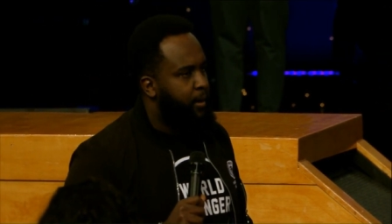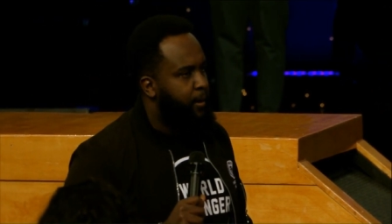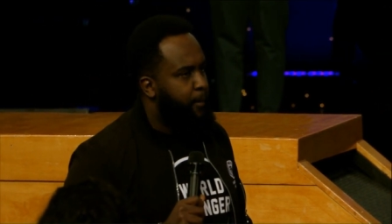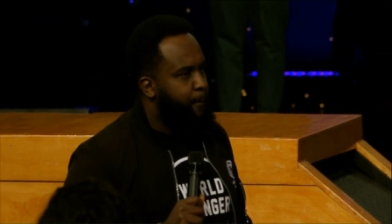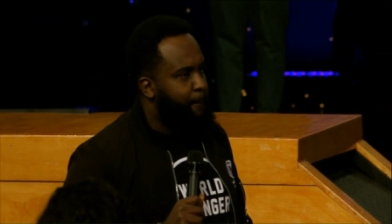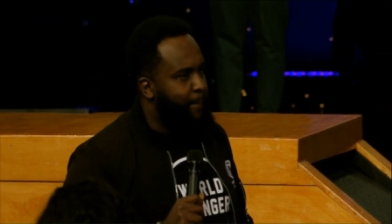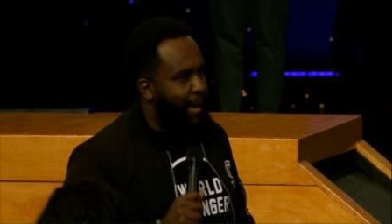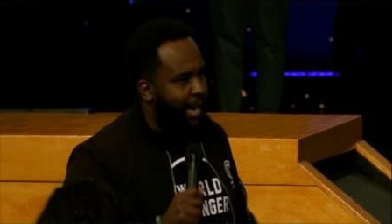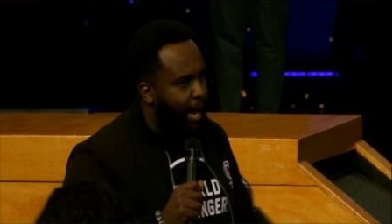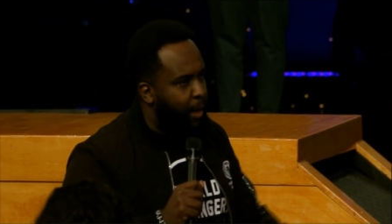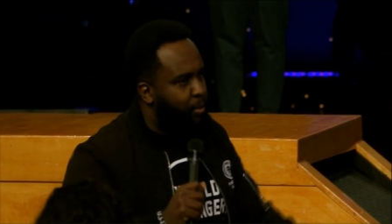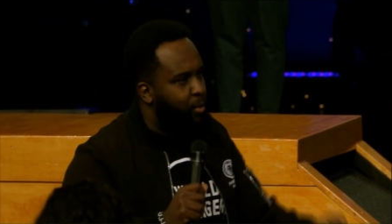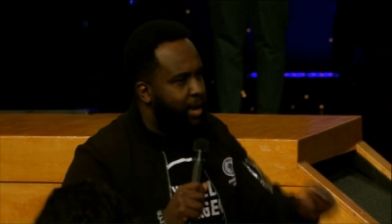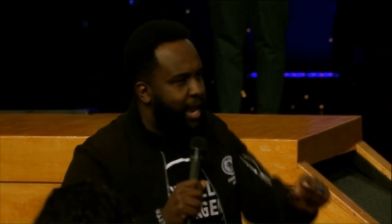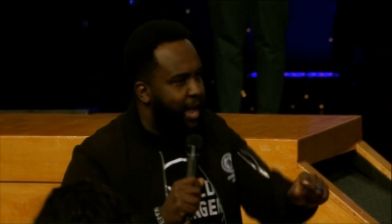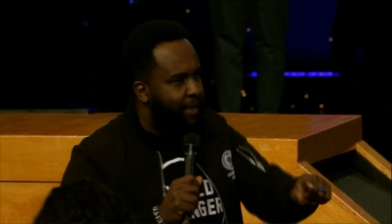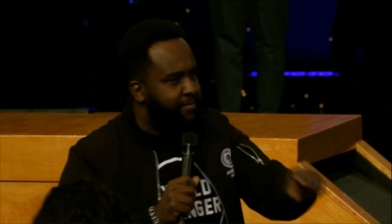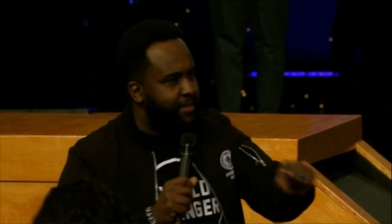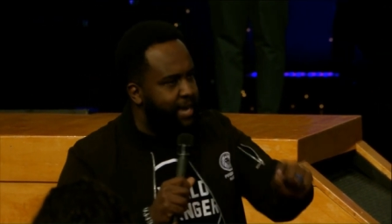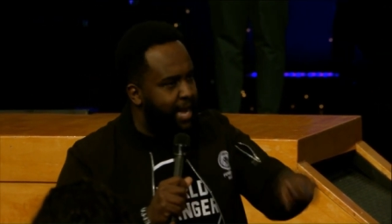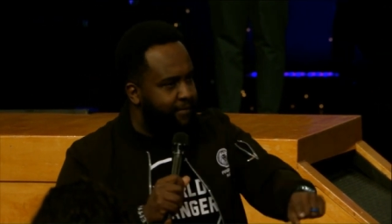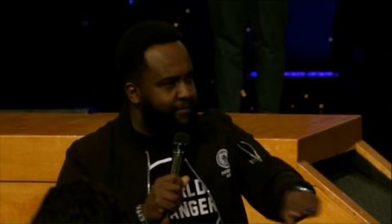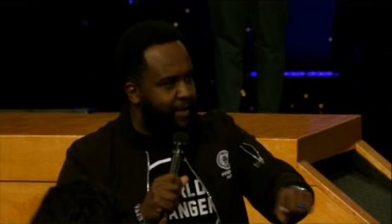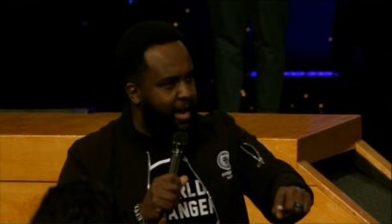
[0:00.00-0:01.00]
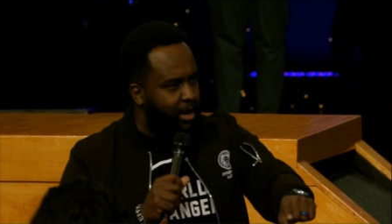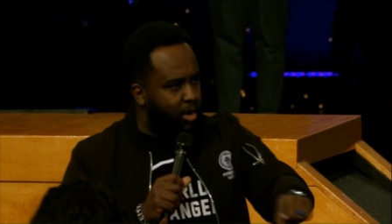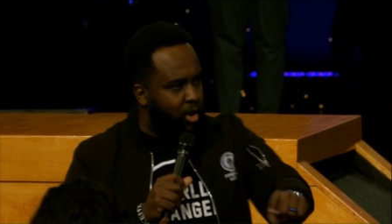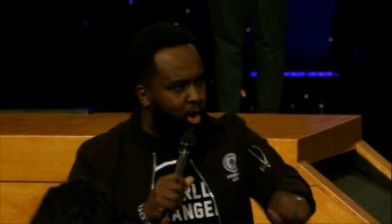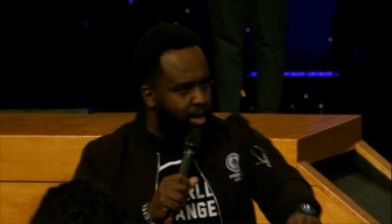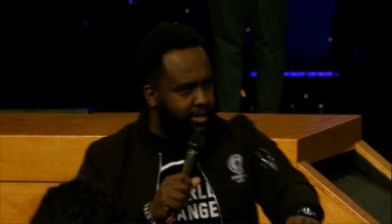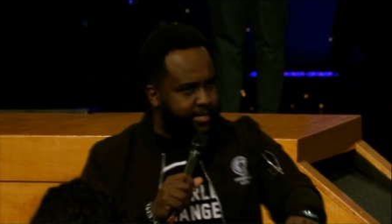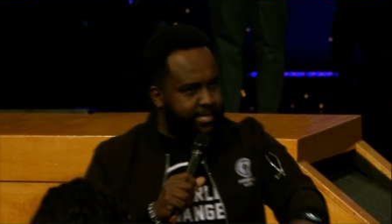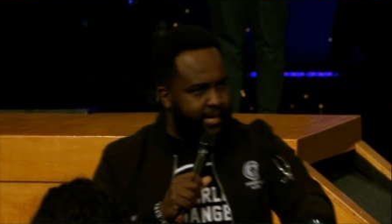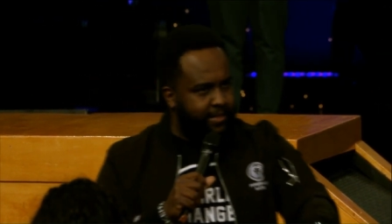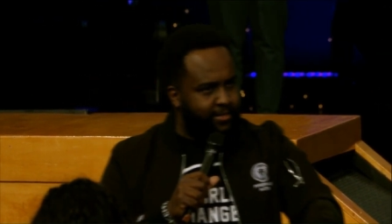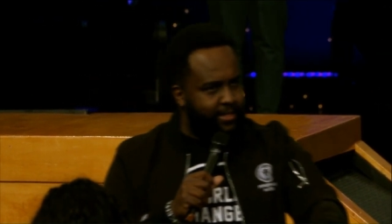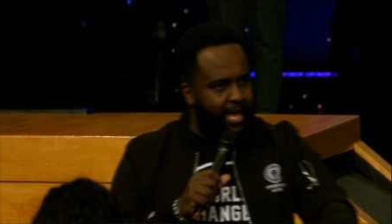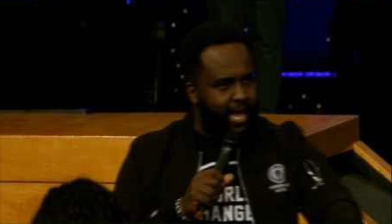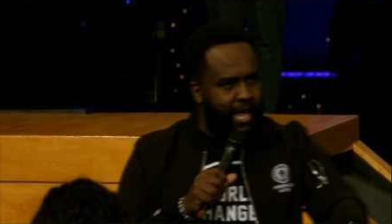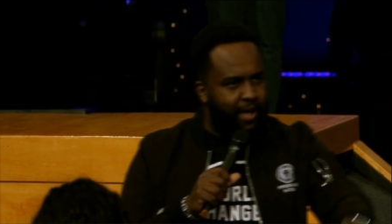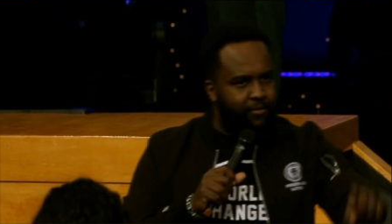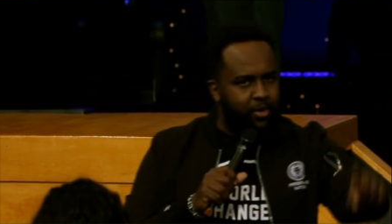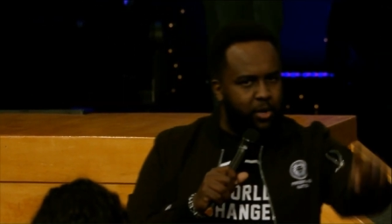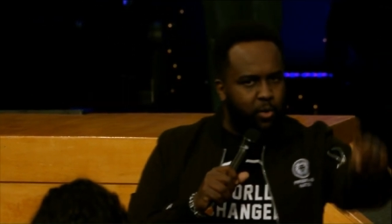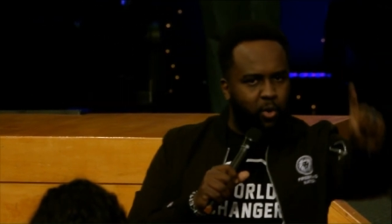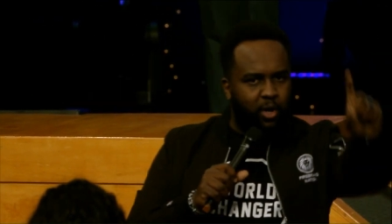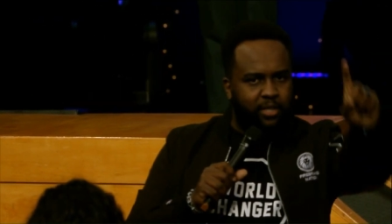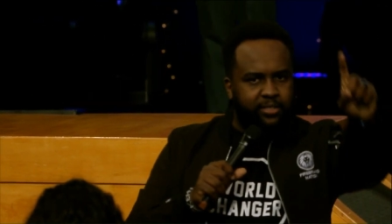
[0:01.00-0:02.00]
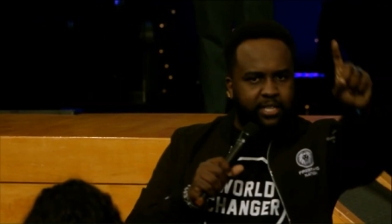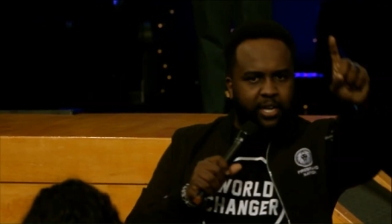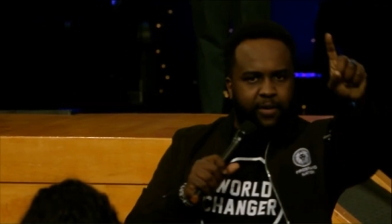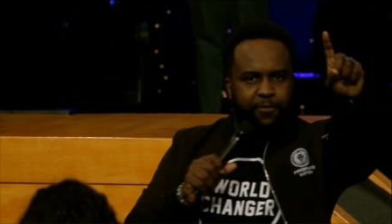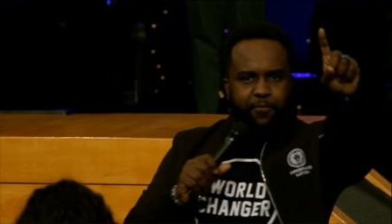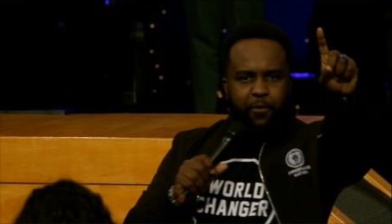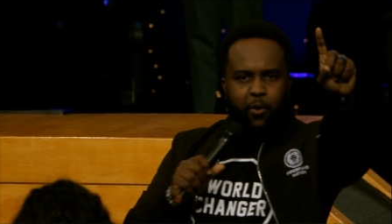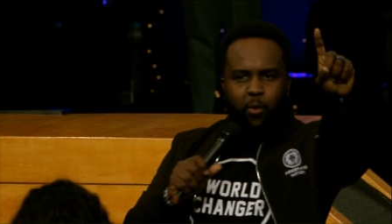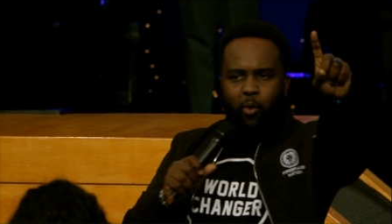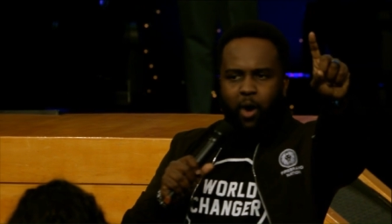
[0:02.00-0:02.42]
But I would have never gotten there if it wasn't for